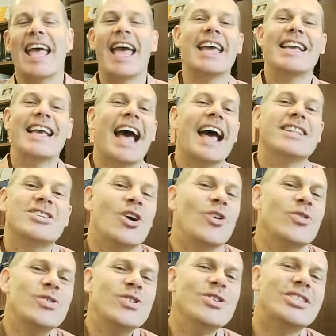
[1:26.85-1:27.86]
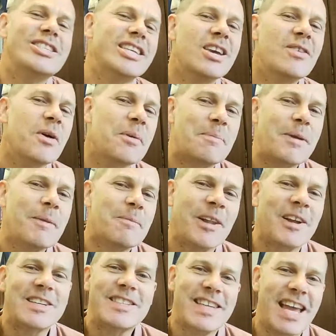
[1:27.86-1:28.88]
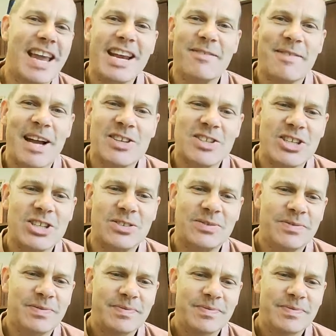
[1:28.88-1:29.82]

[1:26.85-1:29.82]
hey God, don't you see what people are saying about you?